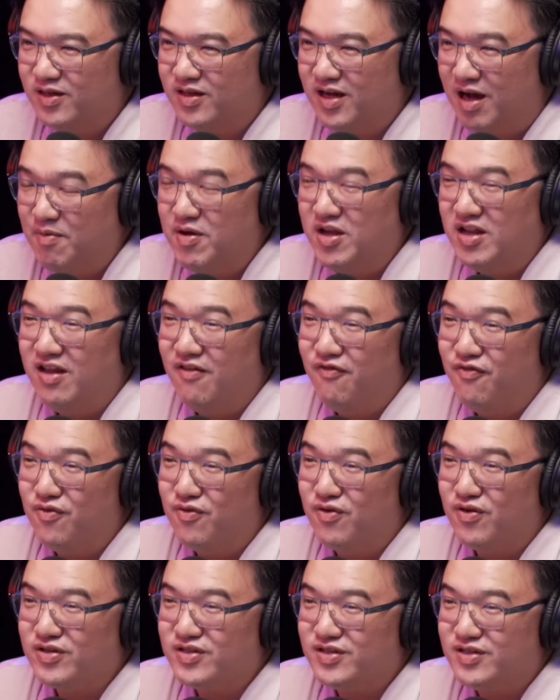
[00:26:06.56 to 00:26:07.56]
I mean, if it
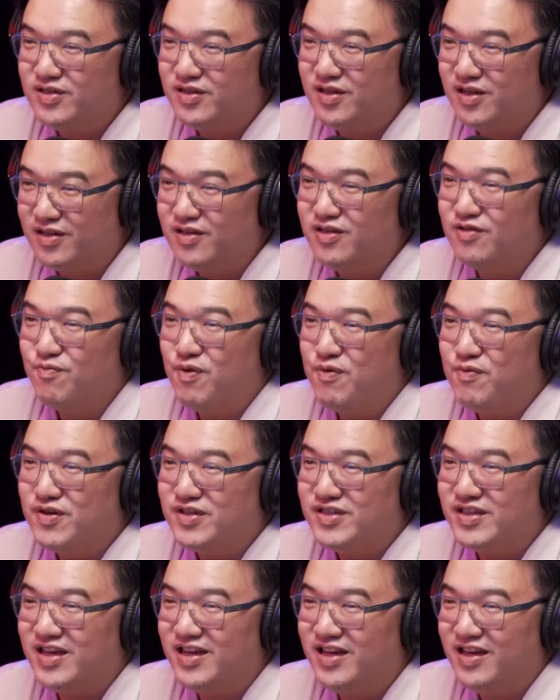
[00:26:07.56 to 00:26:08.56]
was, people are
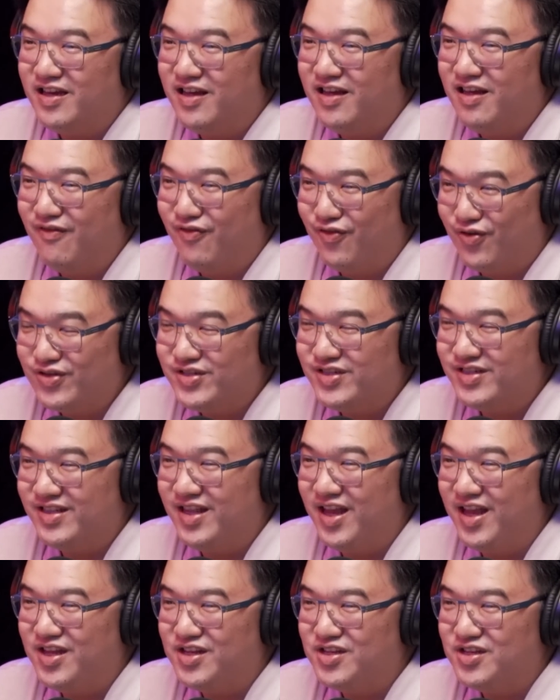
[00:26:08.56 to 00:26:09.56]
saying if it was
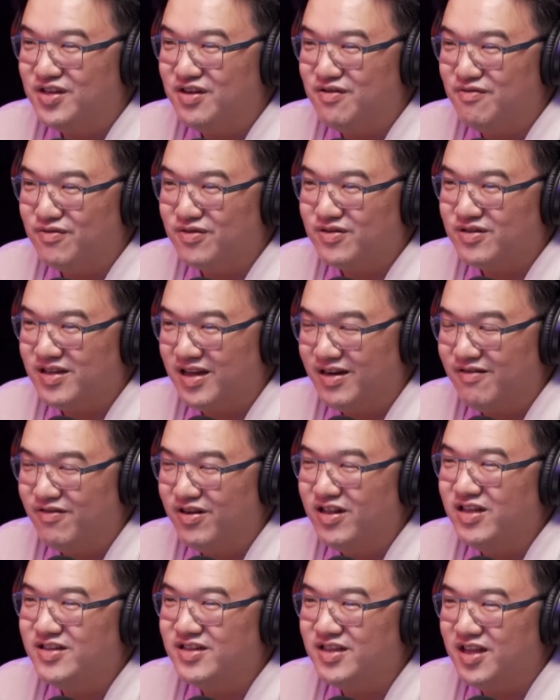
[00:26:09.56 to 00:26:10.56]
staged, it was like
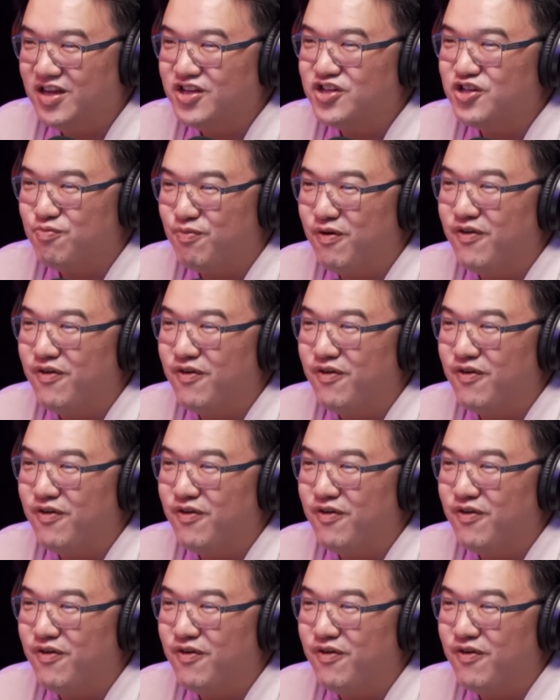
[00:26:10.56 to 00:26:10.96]
really staged